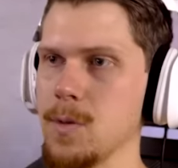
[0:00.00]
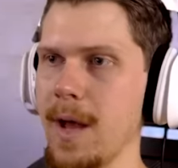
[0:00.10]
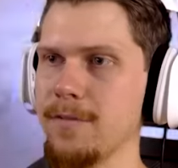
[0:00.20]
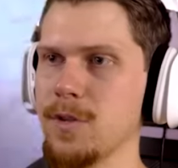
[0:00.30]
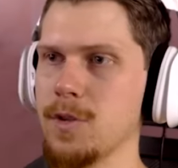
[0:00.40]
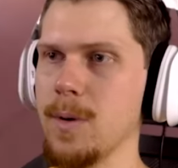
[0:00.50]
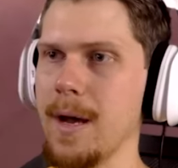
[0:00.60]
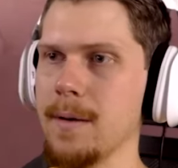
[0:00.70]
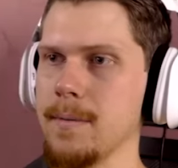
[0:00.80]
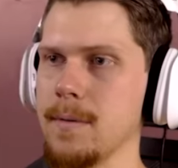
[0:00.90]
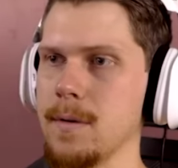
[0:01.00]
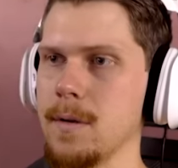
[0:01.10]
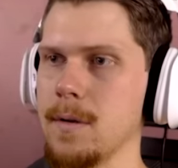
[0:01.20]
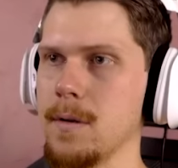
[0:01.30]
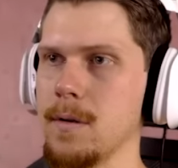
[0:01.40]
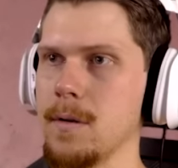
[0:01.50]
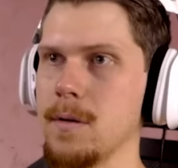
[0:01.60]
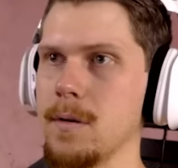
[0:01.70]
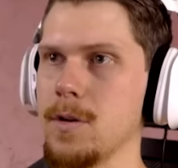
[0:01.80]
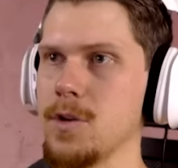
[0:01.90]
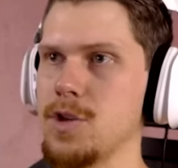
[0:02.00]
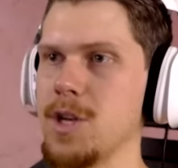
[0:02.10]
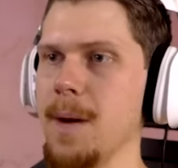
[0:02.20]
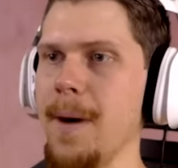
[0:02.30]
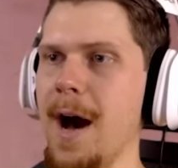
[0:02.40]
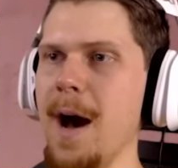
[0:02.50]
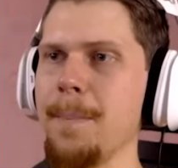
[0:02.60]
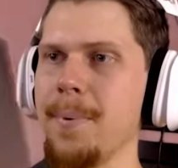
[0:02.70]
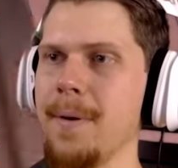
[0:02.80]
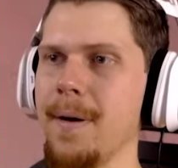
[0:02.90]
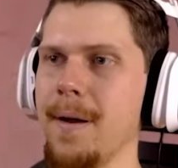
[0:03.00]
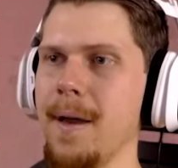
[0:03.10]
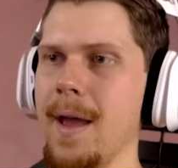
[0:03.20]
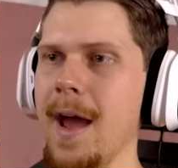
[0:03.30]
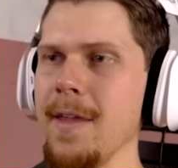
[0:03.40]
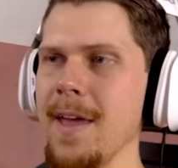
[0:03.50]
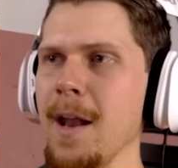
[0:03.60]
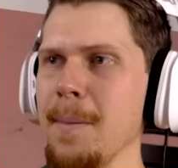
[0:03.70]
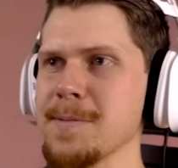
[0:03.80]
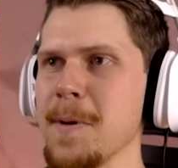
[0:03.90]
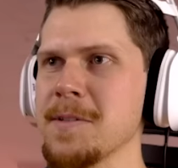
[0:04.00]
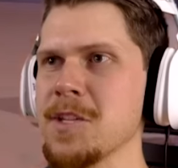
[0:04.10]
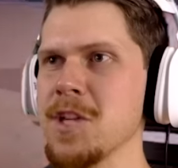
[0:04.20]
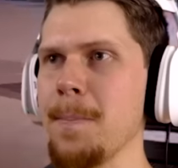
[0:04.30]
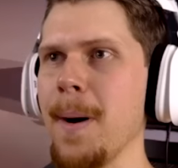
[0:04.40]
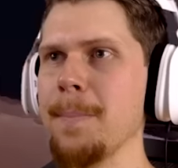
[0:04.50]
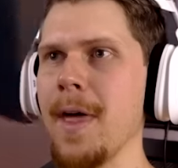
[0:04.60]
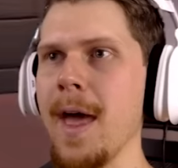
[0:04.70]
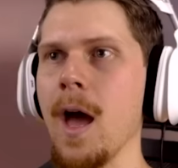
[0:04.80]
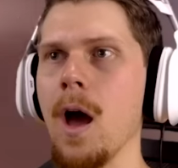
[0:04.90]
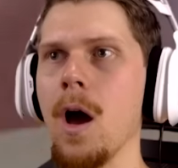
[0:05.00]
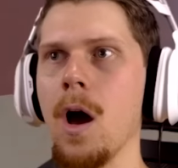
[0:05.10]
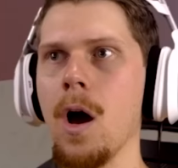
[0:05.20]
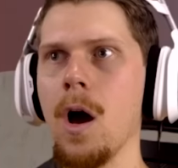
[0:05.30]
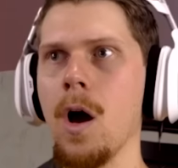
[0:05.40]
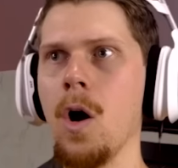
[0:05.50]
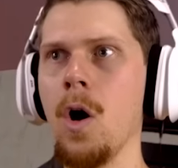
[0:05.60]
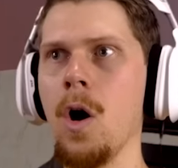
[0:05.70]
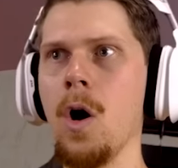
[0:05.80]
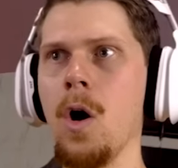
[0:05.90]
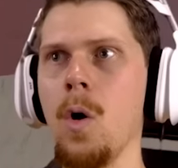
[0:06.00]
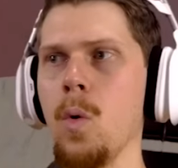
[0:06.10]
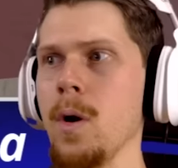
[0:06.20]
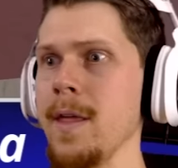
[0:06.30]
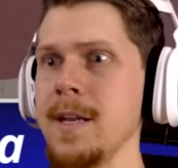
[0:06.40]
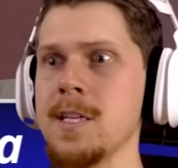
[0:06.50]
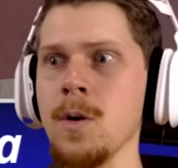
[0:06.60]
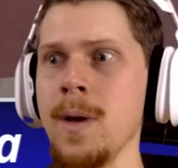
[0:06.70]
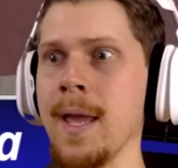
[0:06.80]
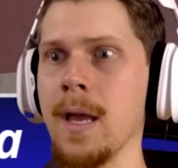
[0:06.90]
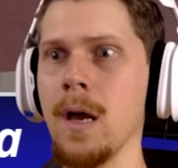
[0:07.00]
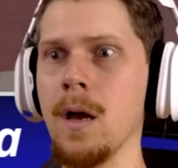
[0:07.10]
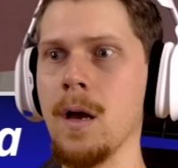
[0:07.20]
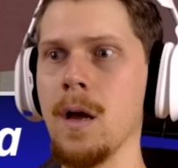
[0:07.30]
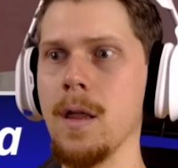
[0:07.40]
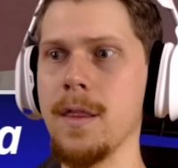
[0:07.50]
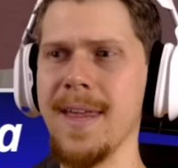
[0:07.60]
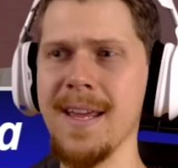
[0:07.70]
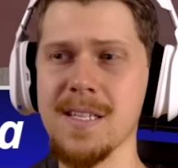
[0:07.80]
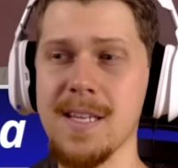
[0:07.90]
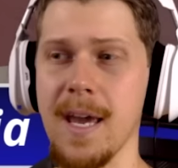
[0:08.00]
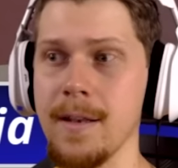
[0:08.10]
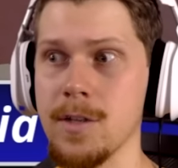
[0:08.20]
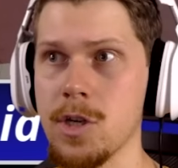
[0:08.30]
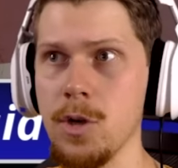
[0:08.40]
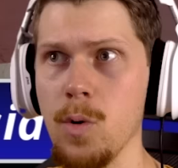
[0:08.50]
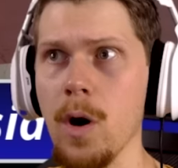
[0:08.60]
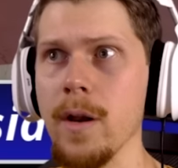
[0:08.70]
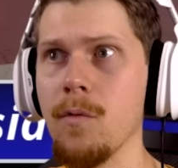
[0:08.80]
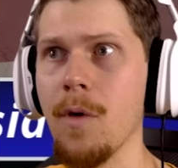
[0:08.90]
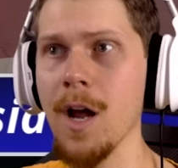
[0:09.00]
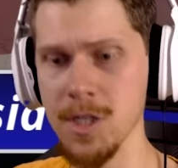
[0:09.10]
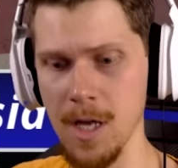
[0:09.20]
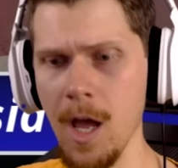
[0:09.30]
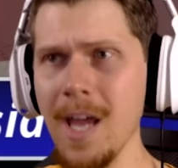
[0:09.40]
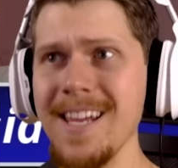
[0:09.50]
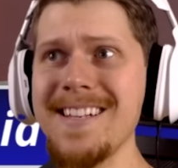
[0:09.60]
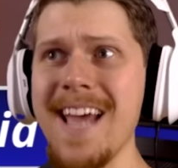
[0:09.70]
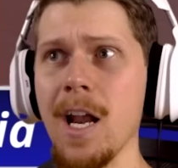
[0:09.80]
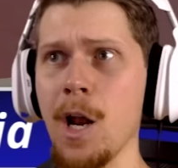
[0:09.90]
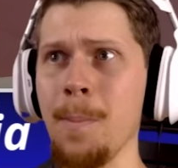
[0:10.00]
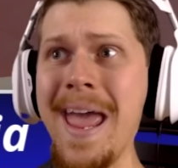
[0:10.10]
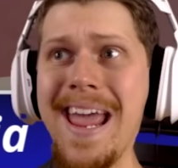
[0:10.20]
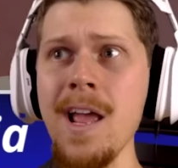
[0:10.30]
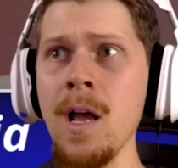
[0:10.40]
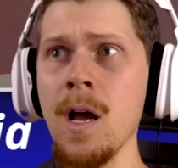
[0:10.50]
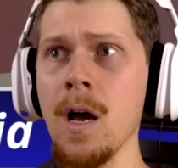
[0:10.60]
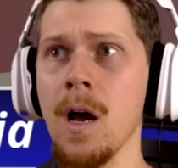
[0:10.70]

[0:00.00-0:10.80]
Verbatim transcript: Do I have to, uh, jump up? How the hell am I supposed to jump up there? What are they doing? Things getting too hot in Russia. You're telling me?